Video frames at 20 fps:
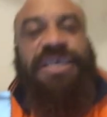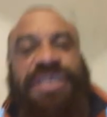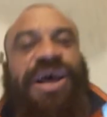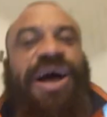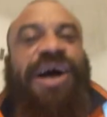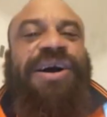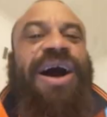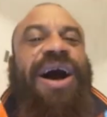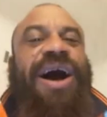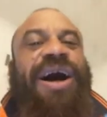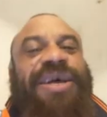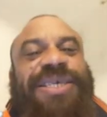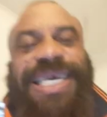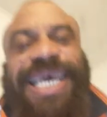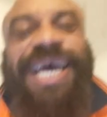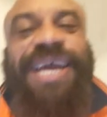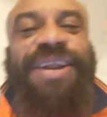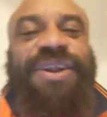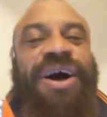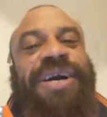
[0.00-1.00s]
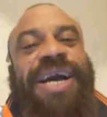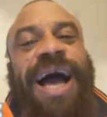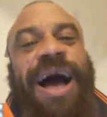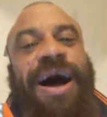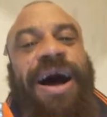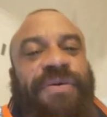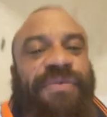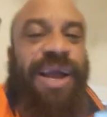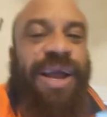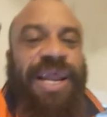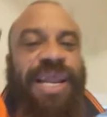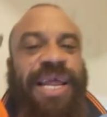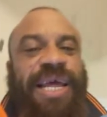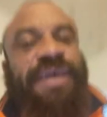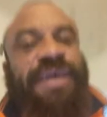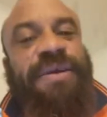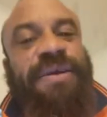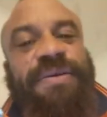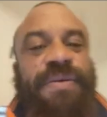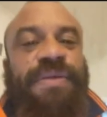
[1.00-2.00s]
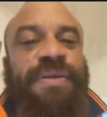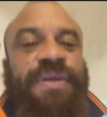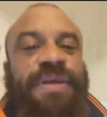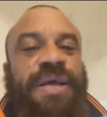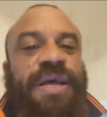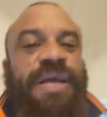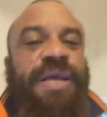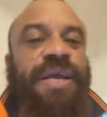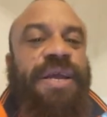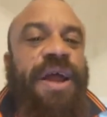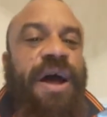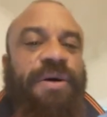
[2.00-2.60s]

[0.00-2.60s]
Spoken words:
can't see a knockout really, you know.